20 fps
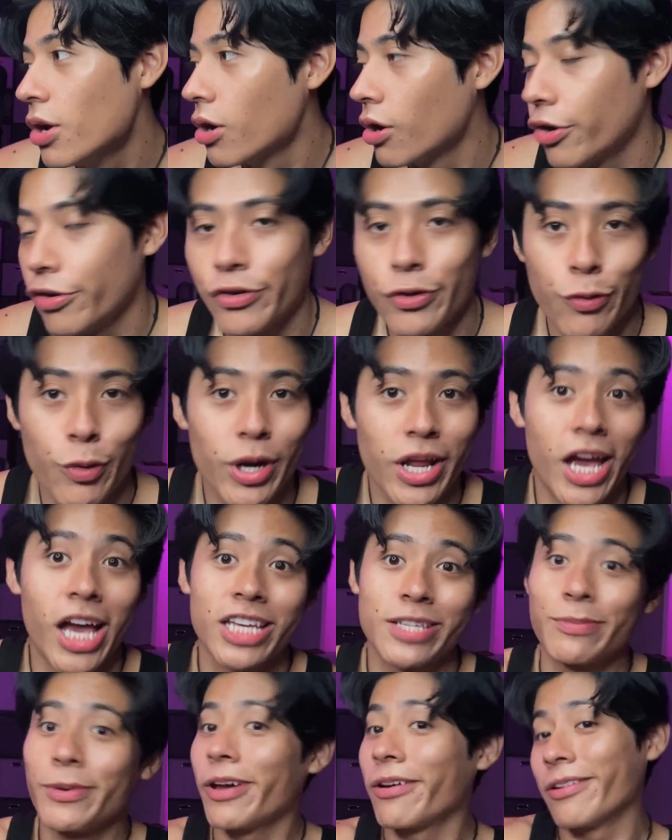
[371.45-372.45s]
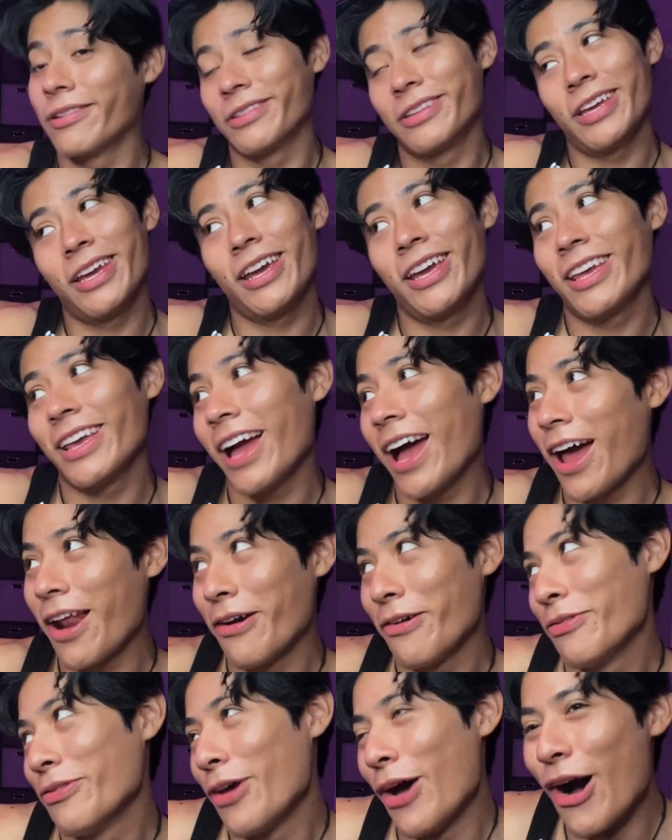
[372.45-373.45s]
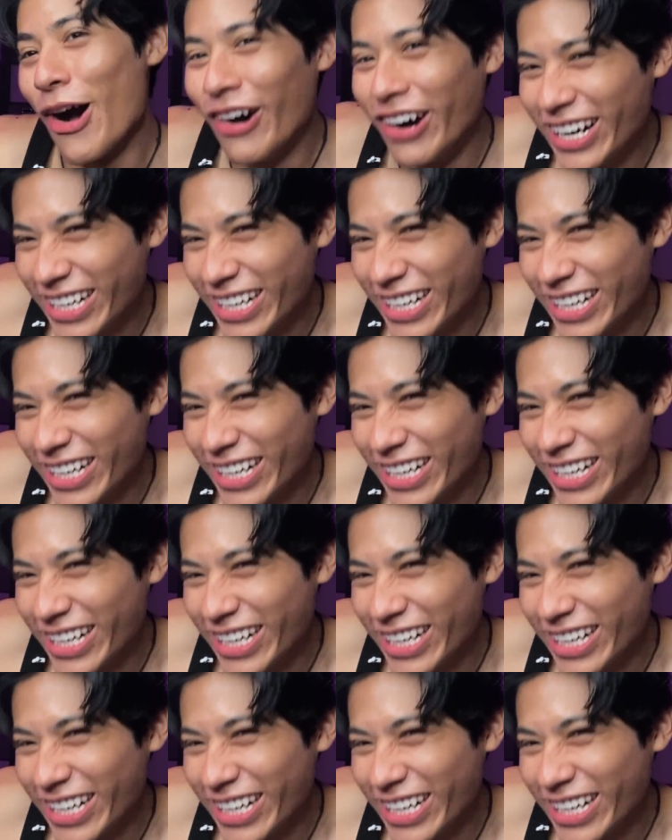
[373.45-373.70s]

or if you want to ask me on a date, I don't know.